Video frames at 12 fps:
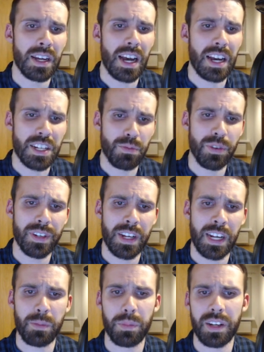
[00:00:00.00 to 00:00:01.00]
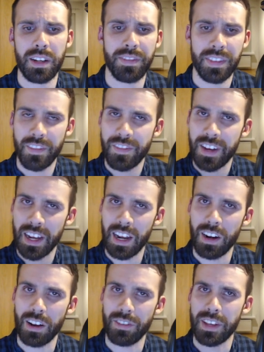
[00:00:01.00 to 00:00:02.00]
as it would help lift the
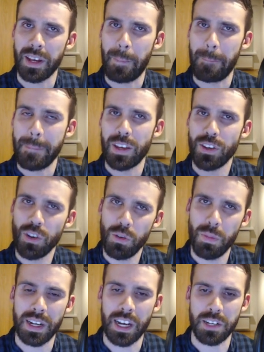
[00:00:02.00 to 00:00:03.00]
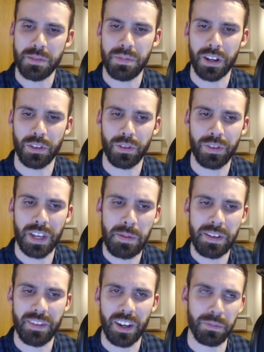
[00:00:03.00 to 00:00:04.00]
veil of the human aspect of game
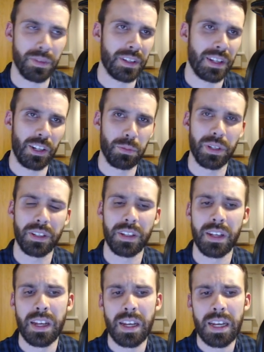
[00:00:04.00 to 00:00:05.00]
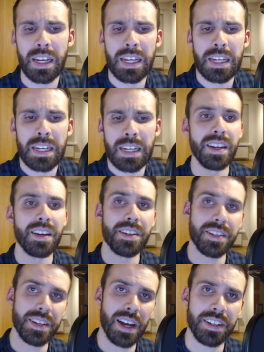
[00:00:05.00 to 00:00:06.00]
development a little bit.
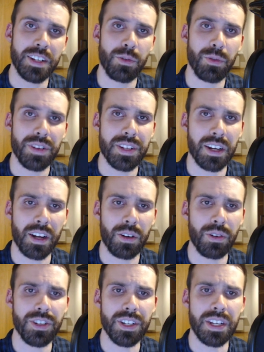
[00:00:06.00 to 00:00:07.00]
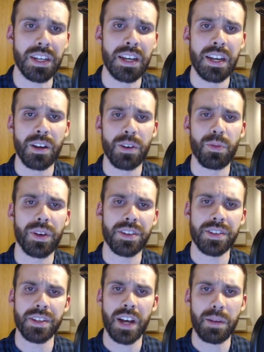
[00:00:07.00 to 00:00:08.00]
Starting with Sakaguchi, we can
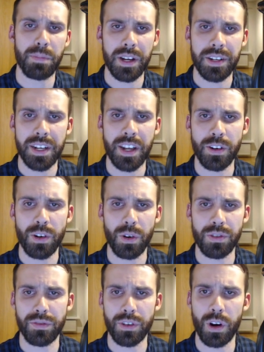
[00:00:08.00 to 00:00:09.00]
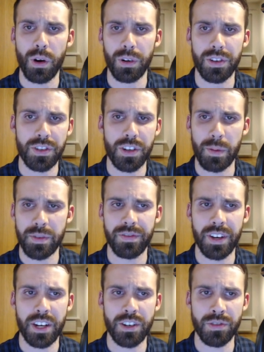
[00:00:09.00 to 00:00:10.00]
start by taking note of Kohler's
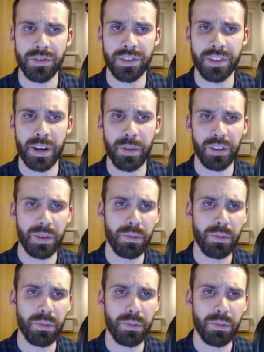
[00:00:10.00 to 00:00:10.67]
observations about the